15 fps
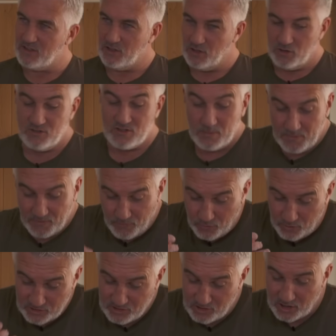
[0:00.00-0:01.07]
use it before
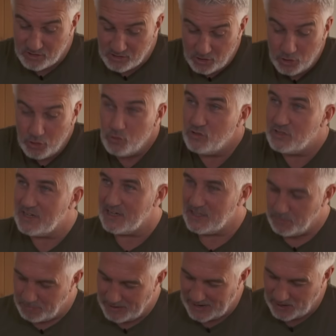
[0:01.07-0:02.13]
it starts losing its
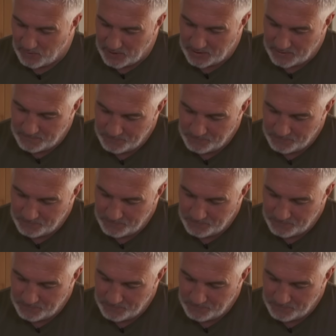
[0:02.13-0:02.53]
power.